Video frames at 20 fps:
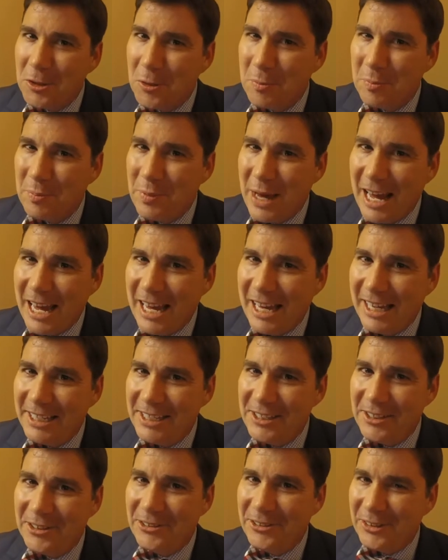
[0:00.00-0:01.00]
obeying
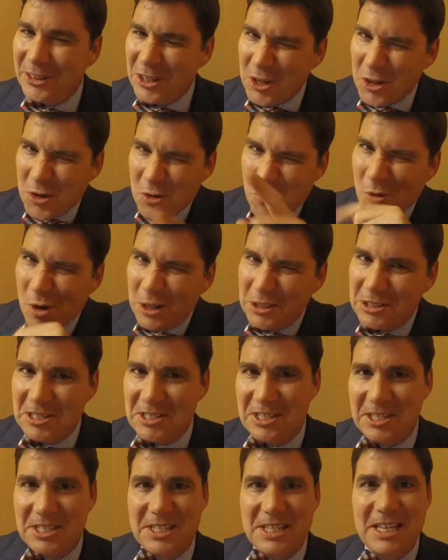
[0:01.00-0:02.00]
you and you want to
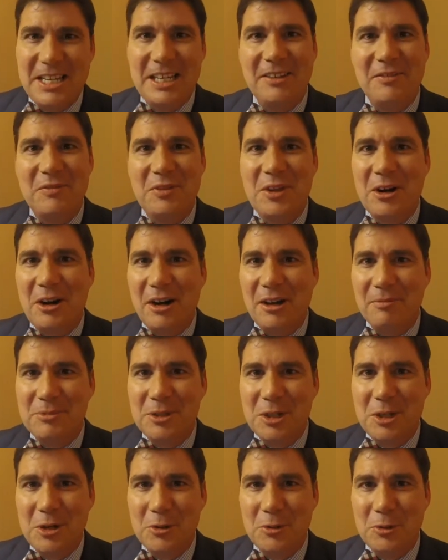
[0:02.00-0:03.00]
see if they're up
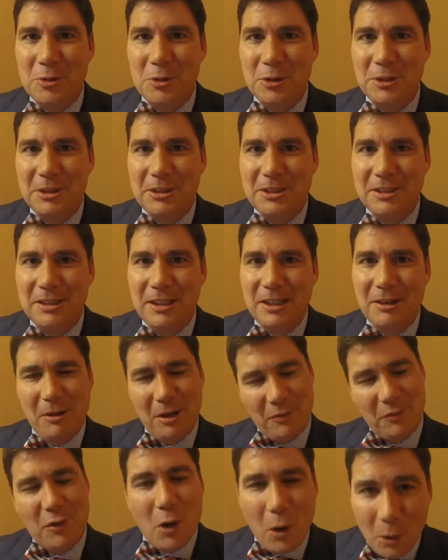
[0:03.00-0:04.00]
to no good? Well,
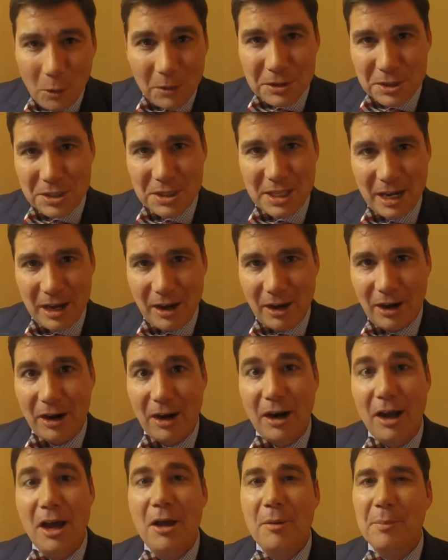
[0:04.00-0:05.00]
of course they are,
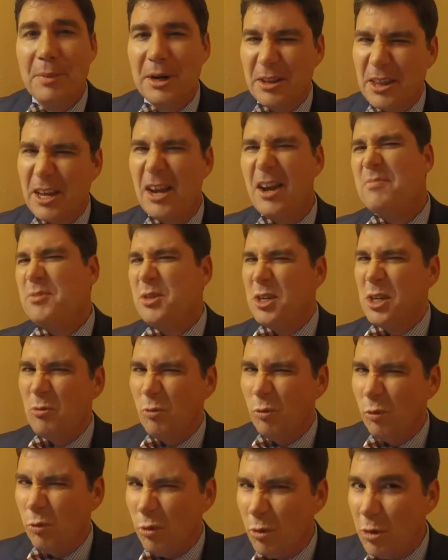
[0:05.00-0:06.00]
but are they up to
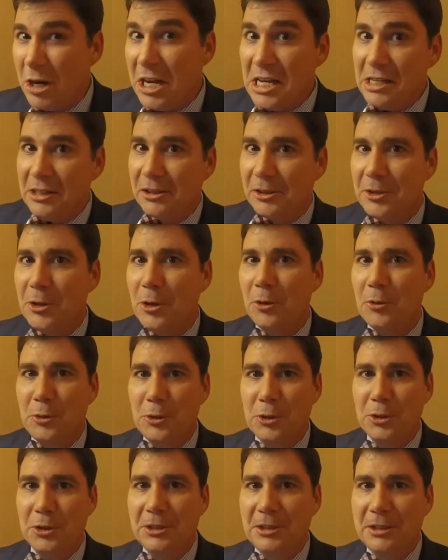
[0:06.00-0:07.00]
real no
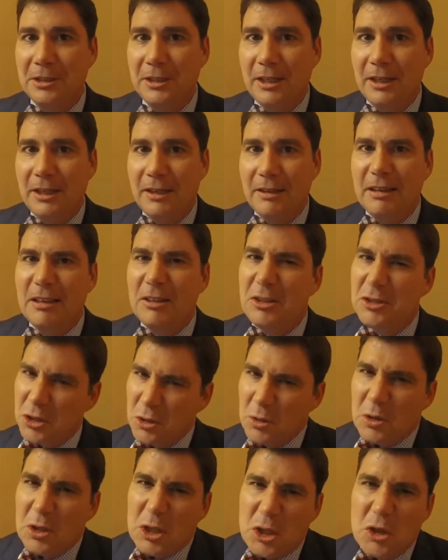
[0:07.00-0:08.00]
good so
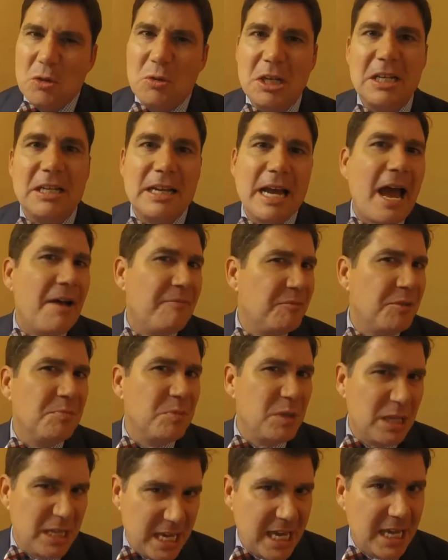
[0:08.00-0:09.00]
that you need to have them
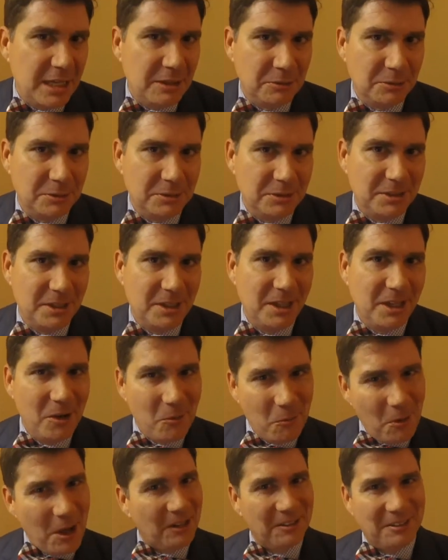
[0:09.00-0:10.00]
killed?
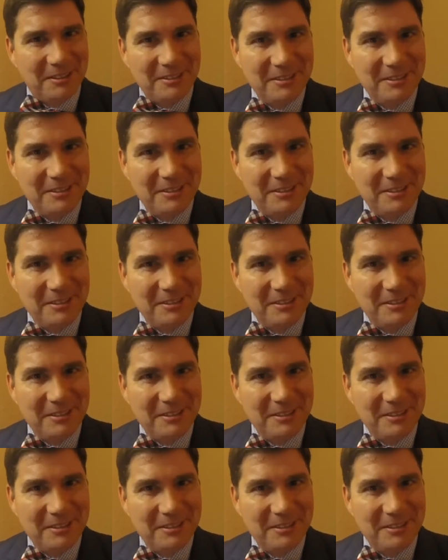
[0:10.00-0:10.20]
Well,